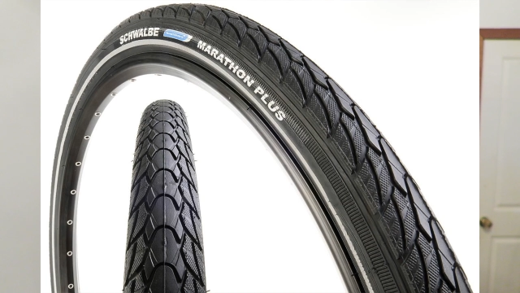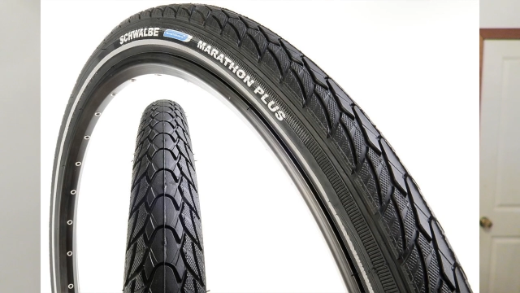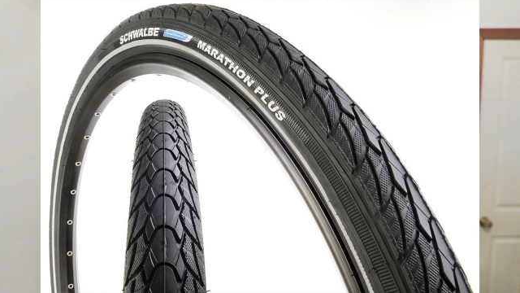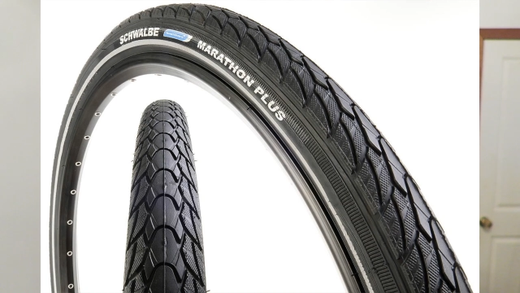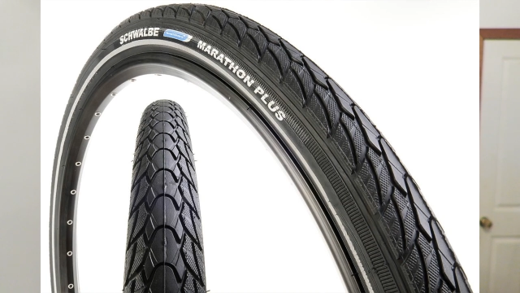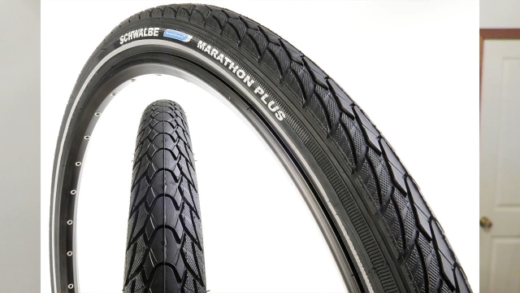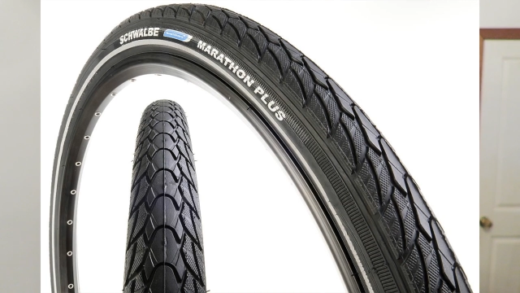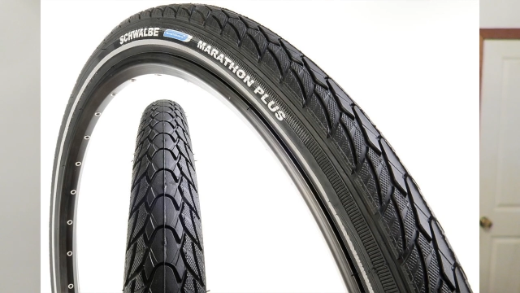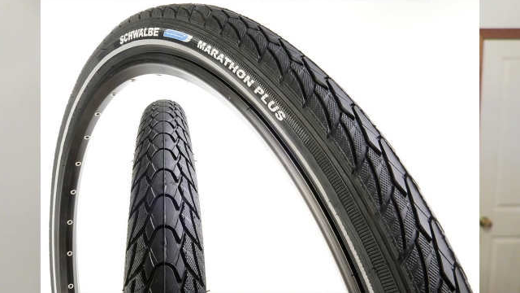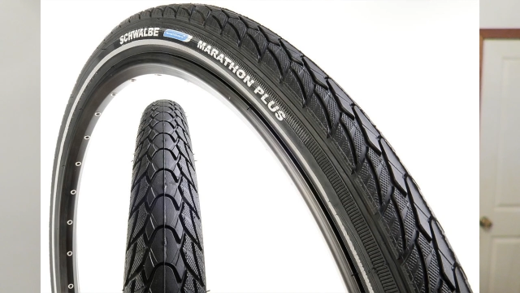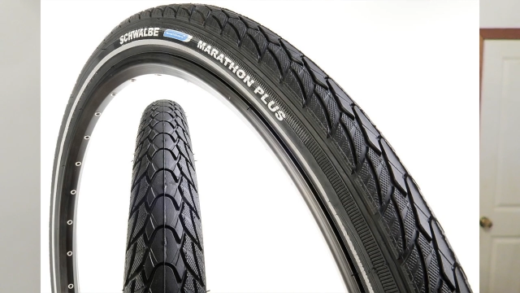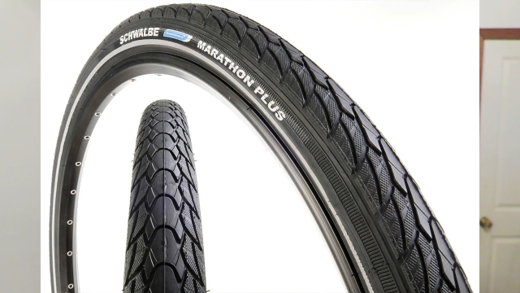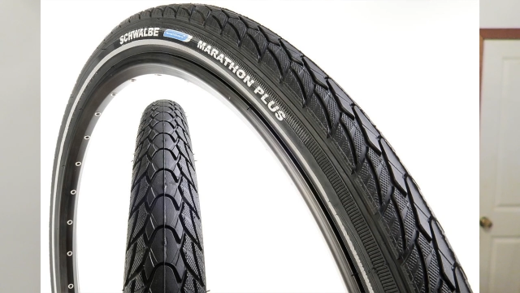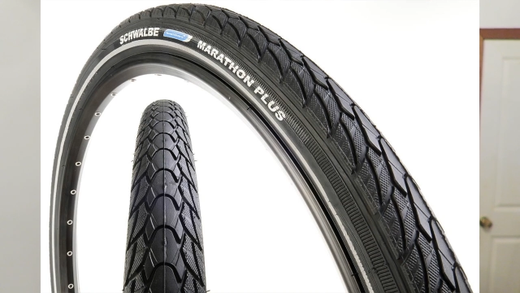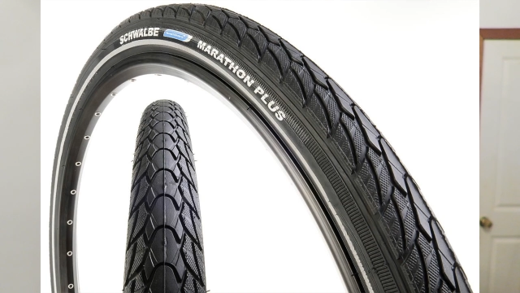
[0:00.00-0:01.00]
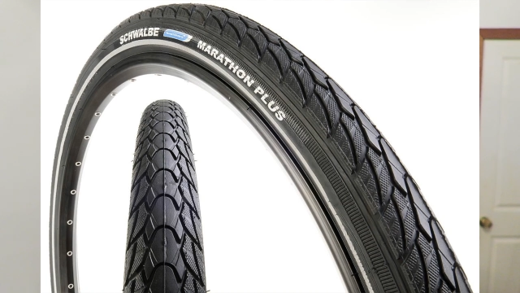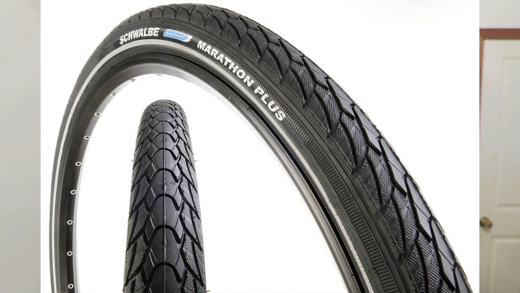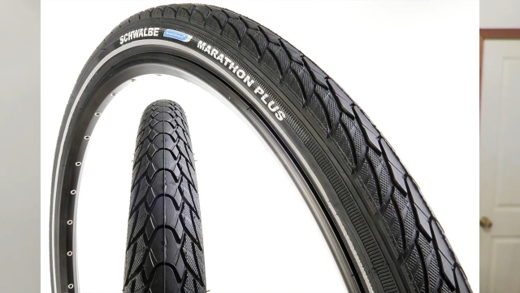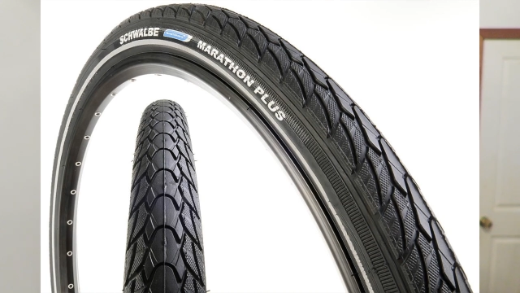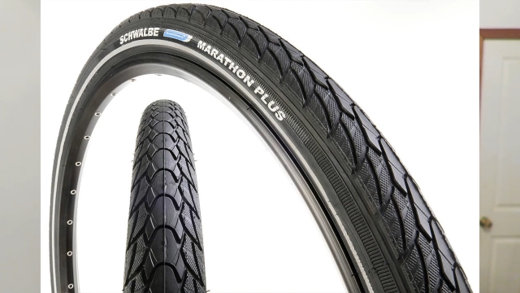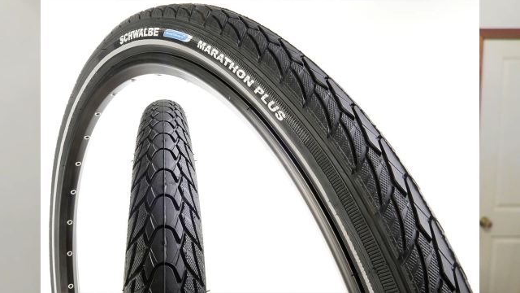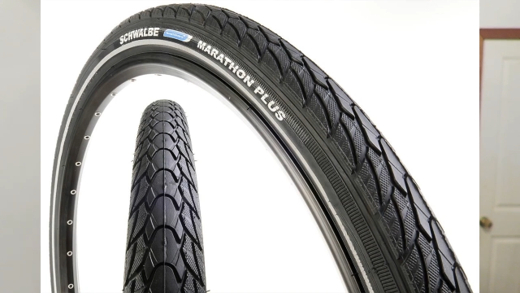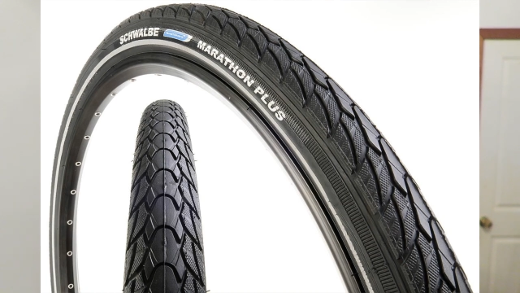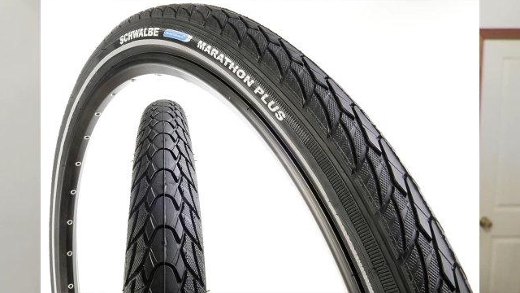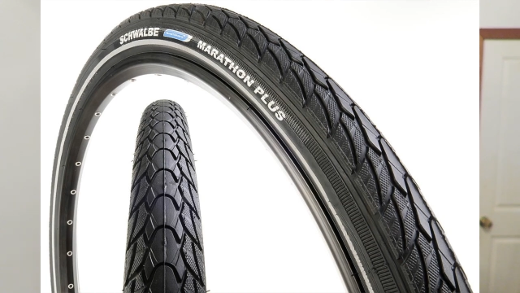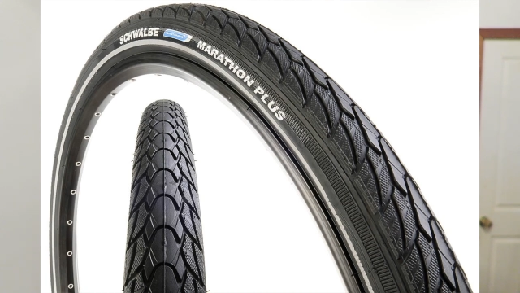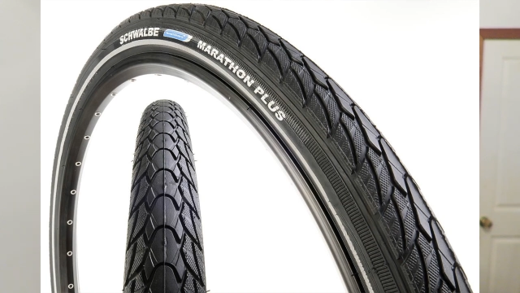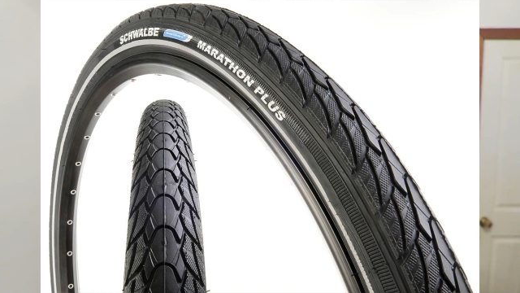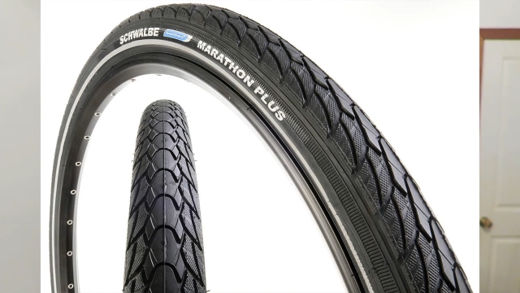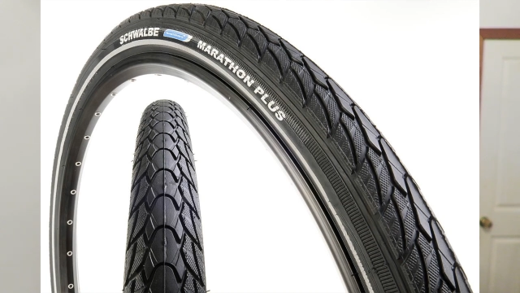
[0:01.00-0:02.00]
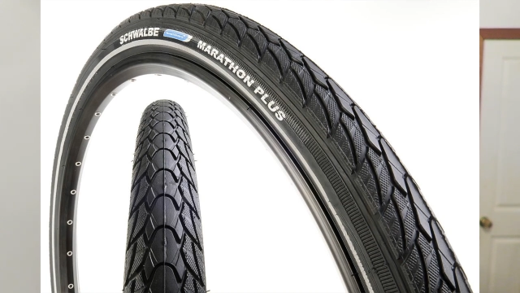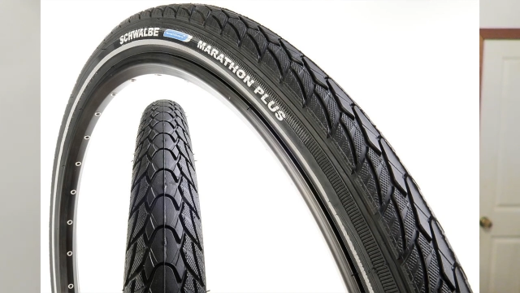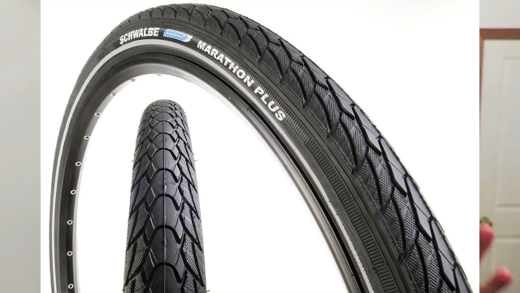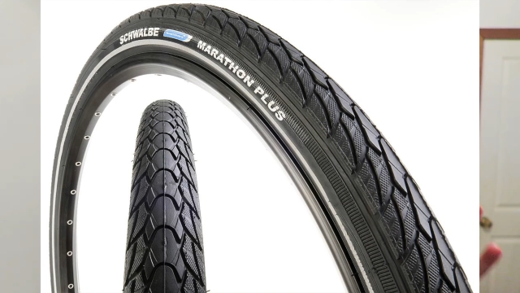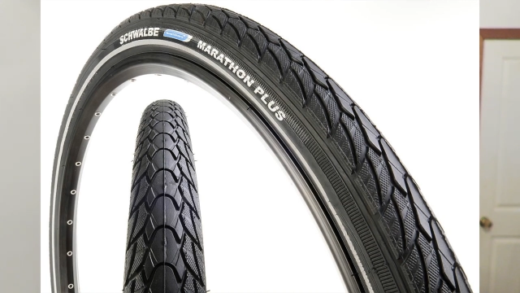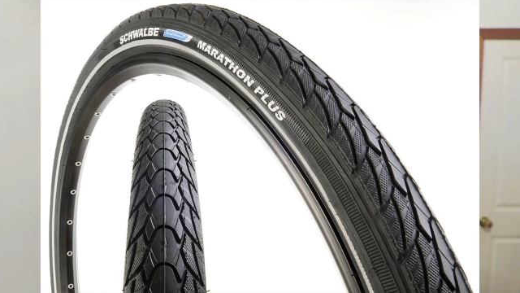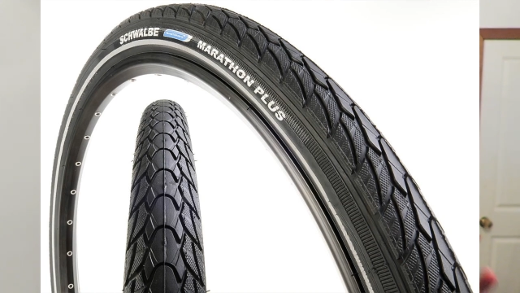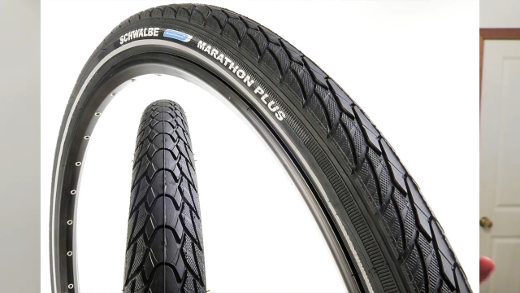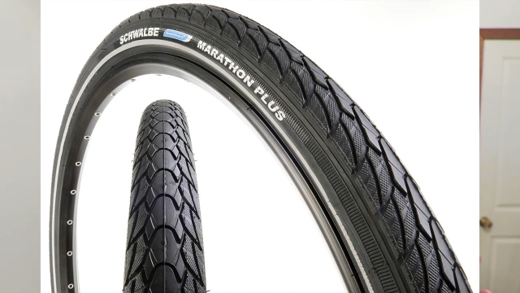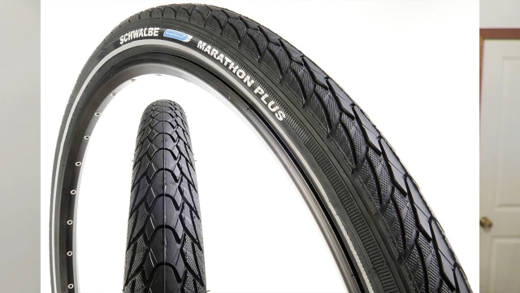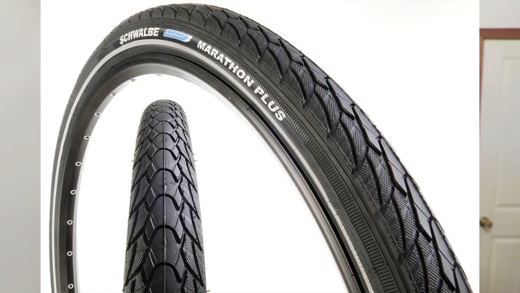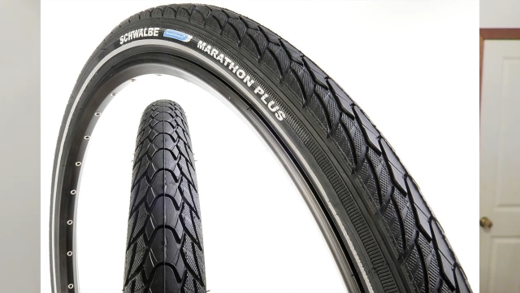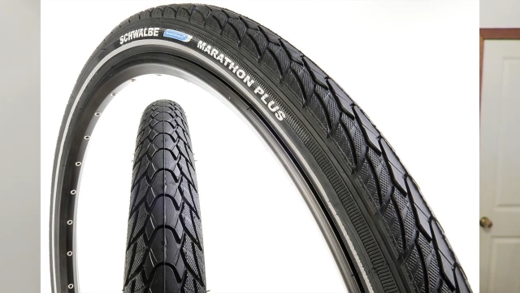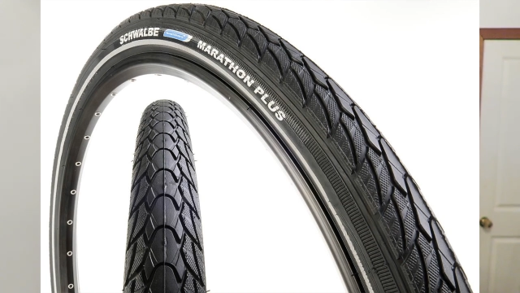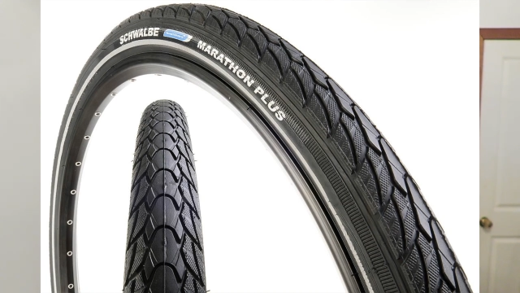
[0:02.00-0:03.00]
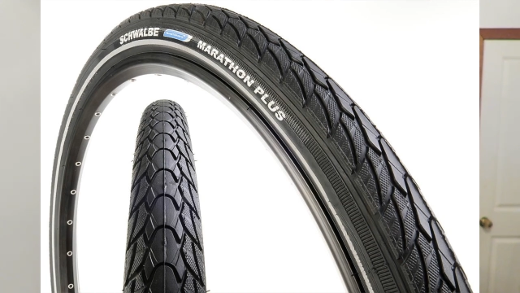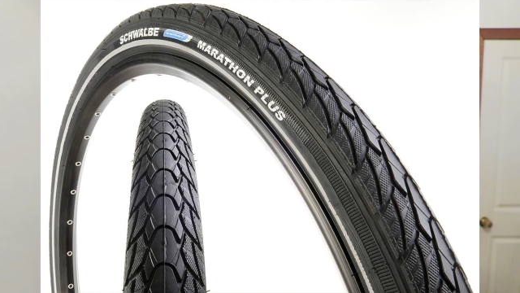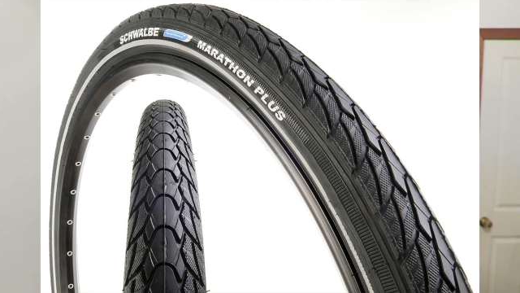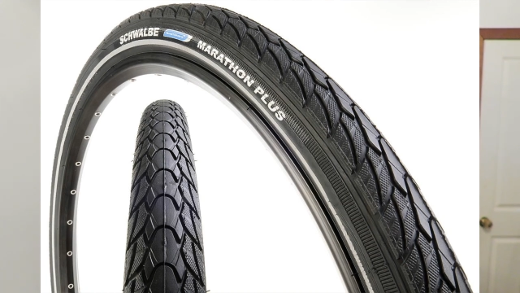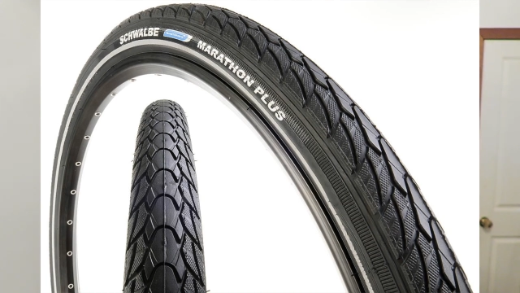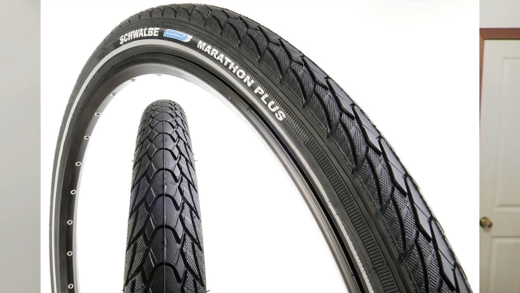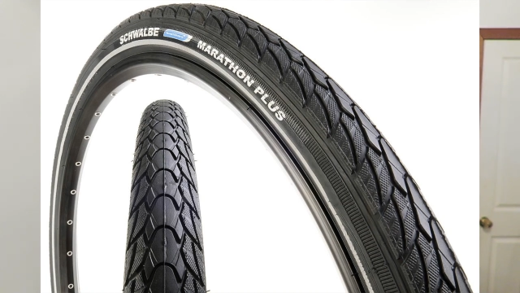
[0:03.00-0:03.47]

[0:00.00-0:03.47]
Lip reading: Nobody's mouth can be seen.